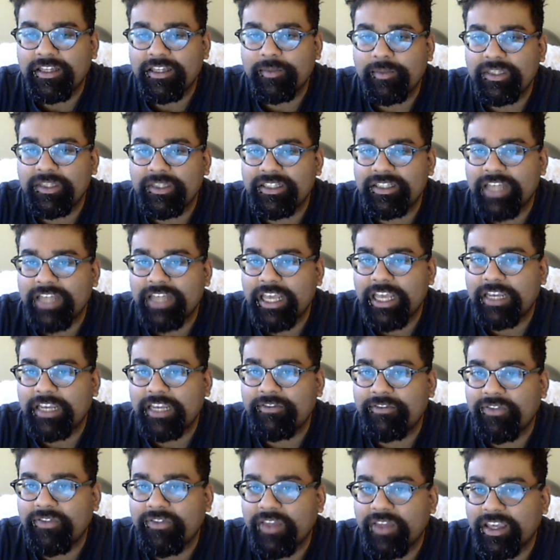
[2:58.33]
the mistake
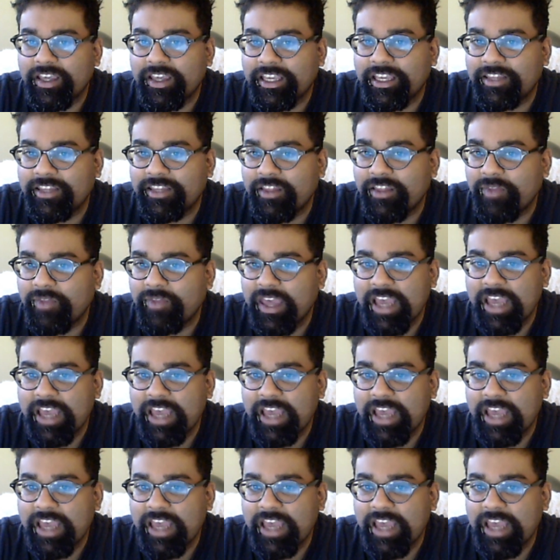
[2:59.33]
of thinking that they